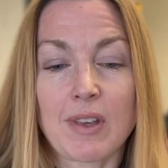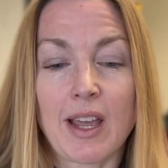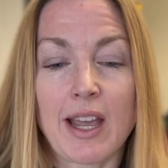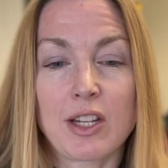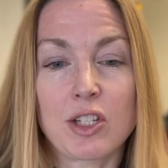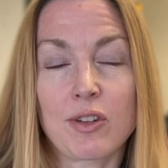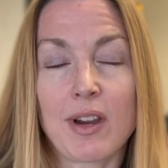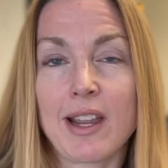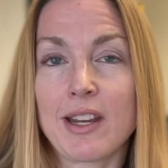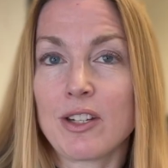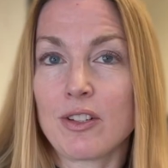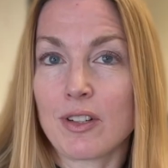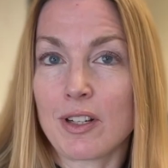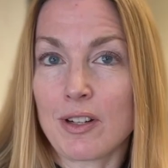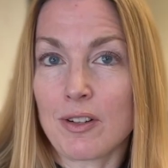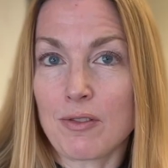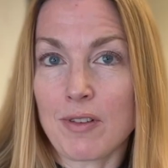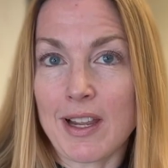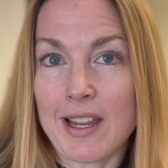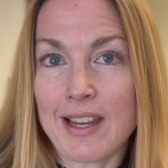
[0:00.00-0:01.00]
I try and do it
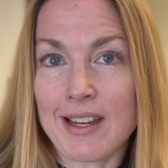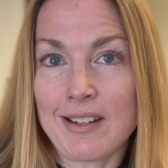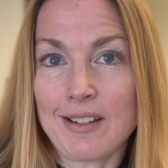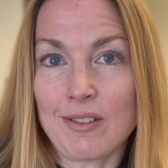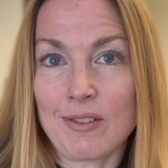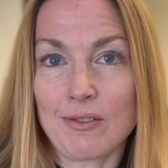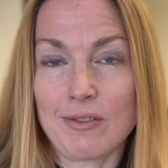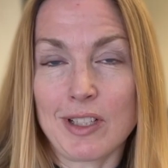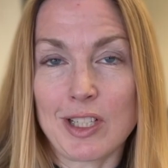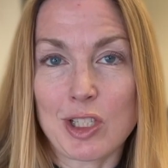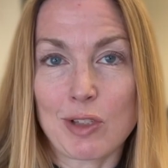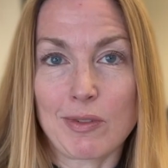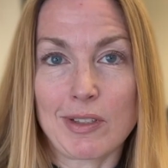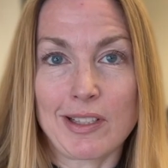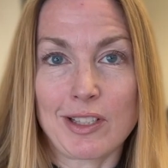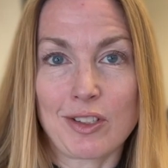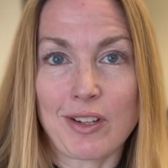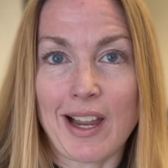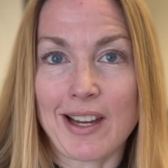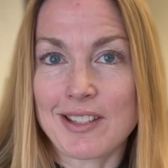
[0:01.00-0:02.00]
in a way which will
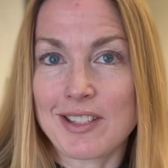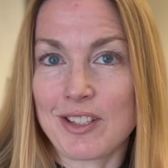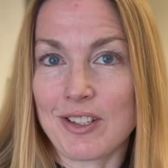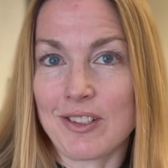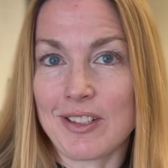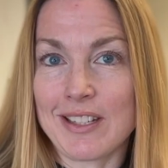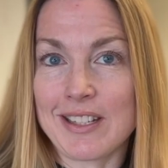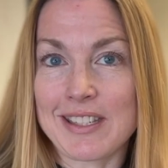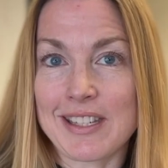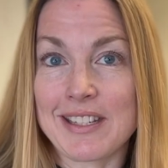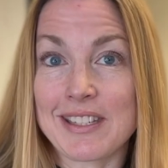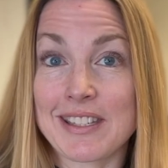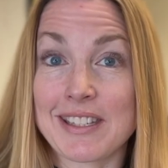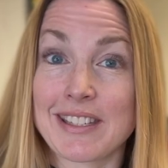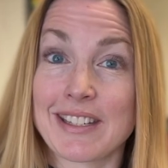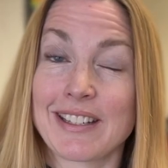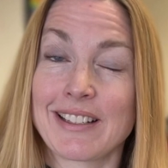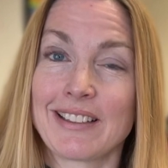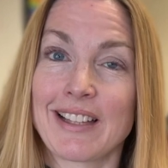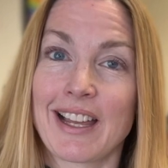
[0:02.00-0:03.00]
attract students since it's
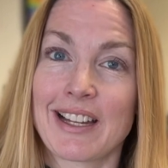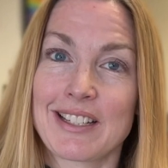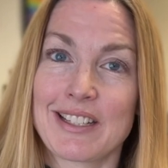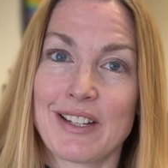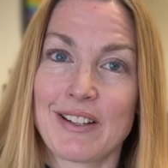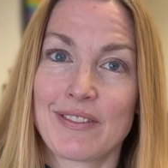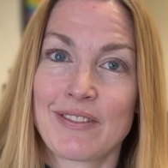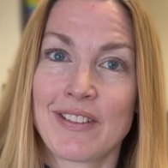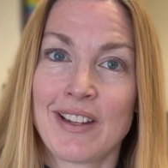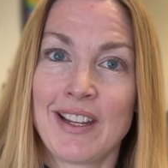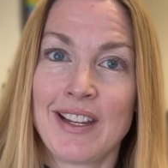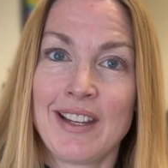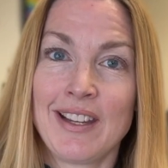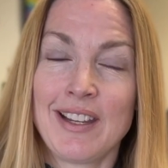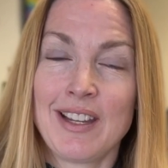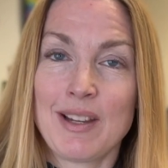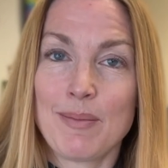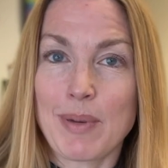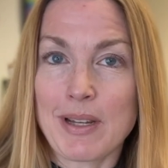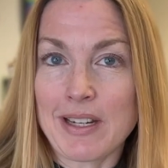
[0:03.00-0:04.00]
an elective,
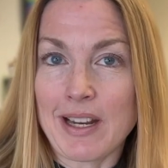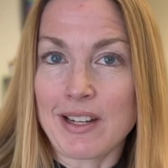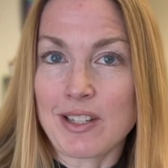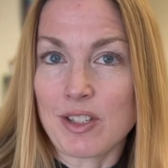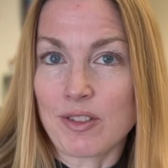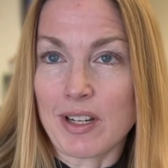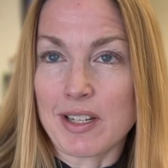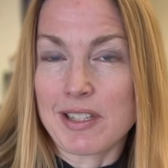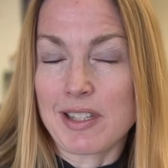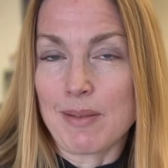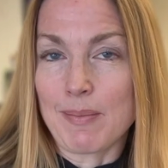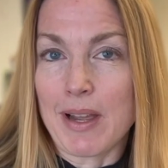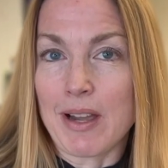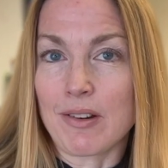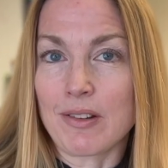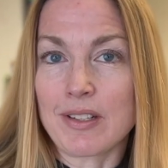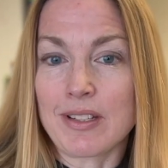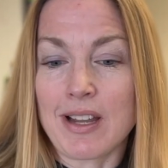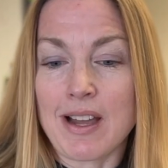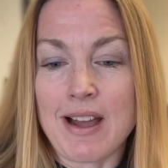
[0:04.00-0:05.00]
but not stress them
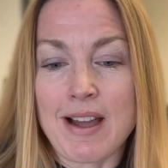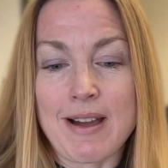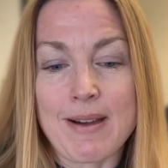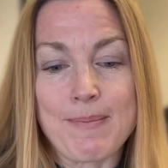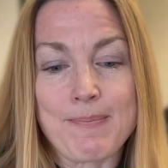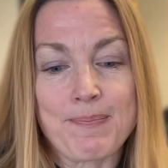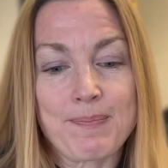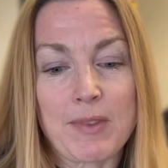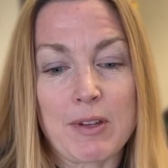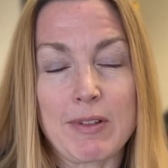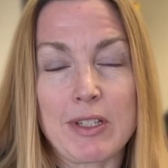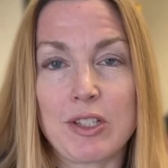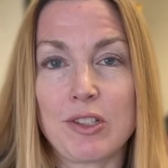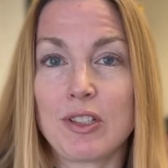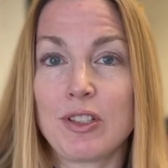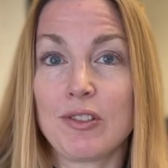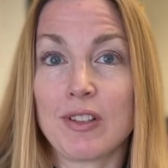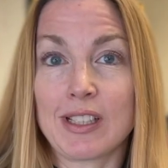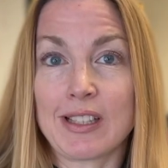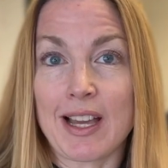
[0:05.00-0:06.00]
out. Um, we do
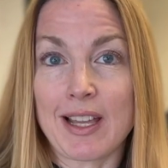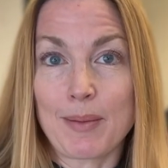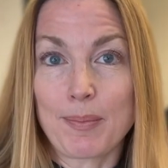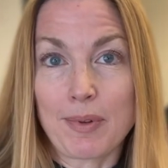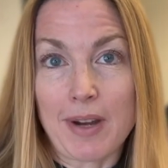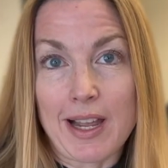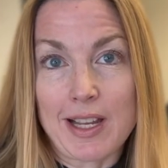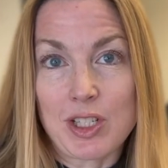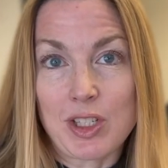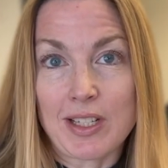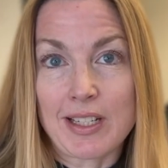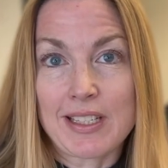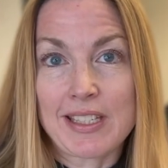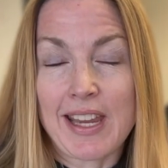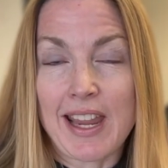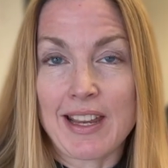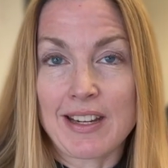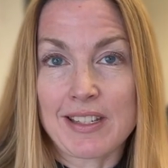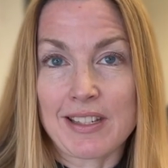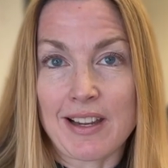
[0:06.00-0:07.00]
do a lot of projects
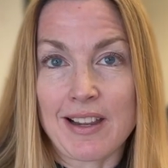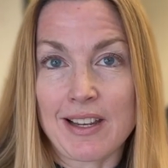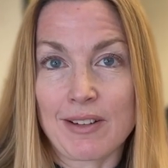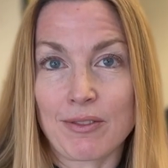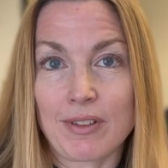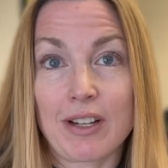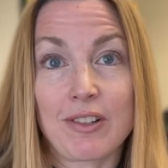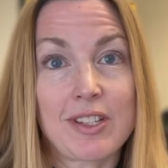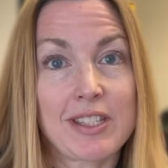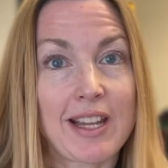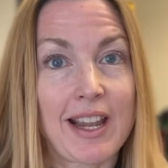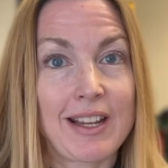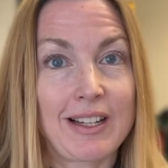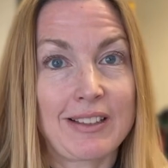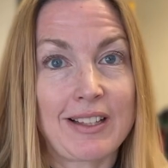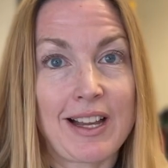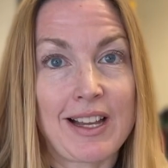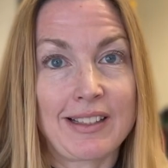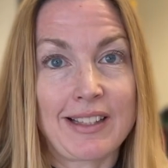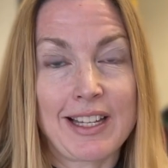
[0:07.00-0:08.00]
hands-on. We're outside a
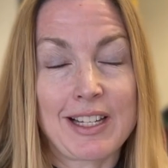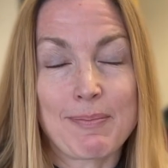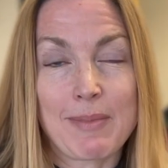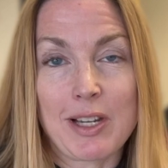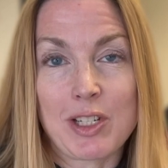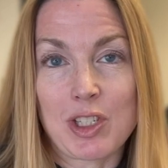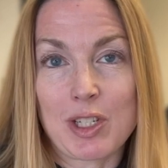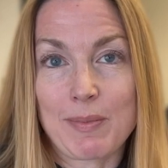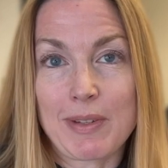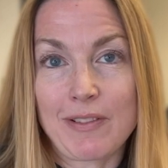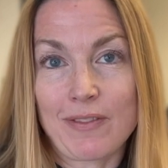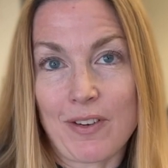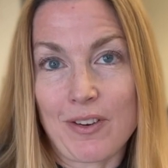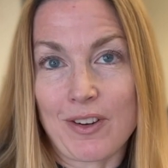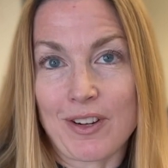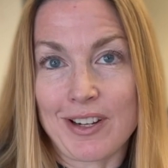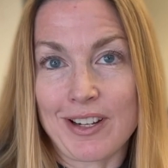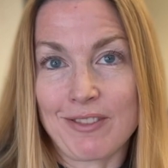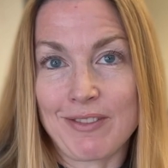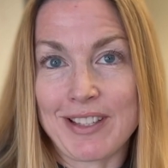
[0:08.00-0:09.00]
lot, like mentioned
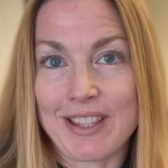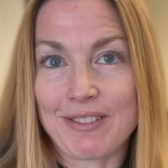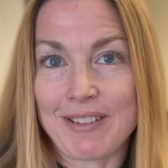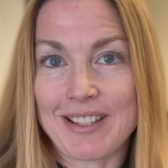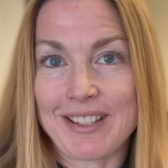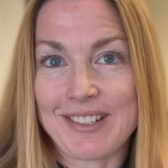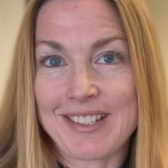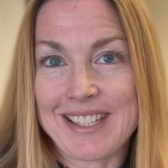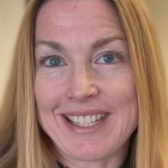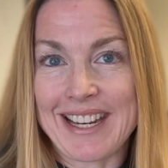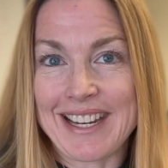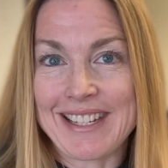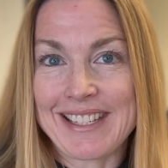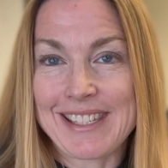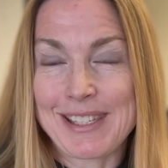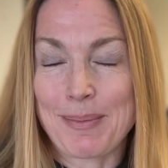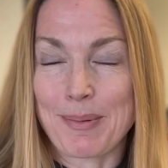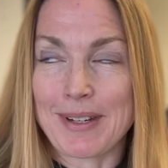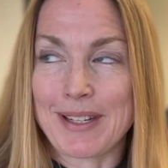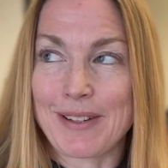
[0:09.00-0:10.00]
before, when the weather's nice,
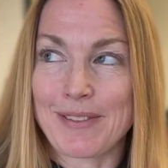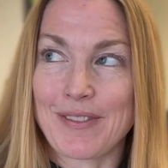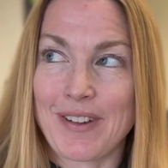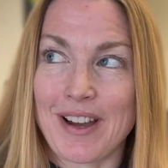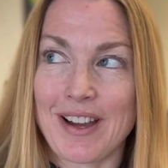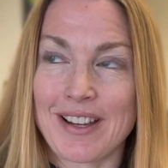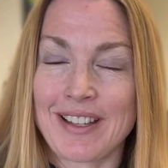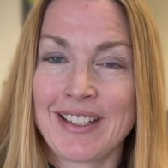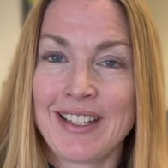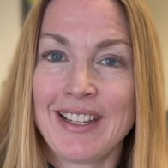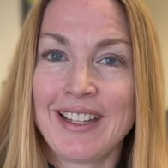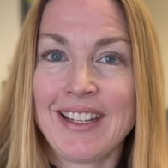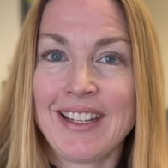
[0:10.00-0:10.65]
spring and fall.